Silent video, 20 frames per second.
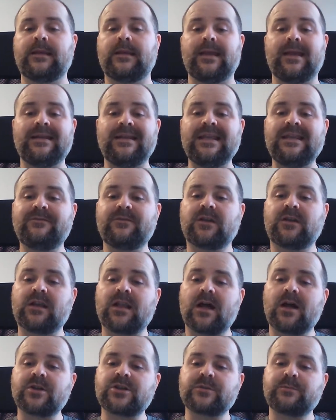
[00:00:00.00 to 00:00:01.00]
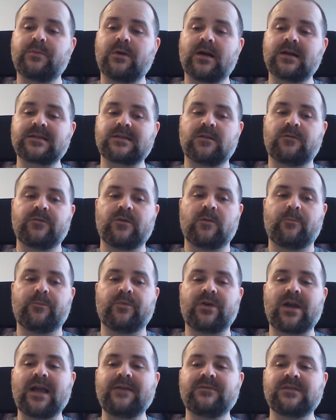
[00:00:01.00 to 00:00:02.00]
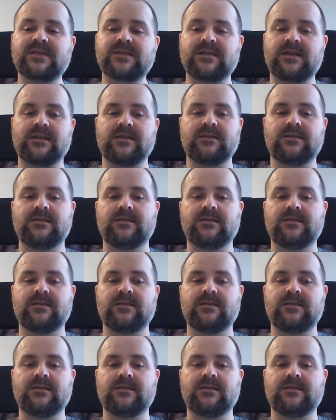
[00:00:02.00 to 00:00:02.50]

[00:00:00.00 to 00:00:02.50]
and even large parts of your privacy.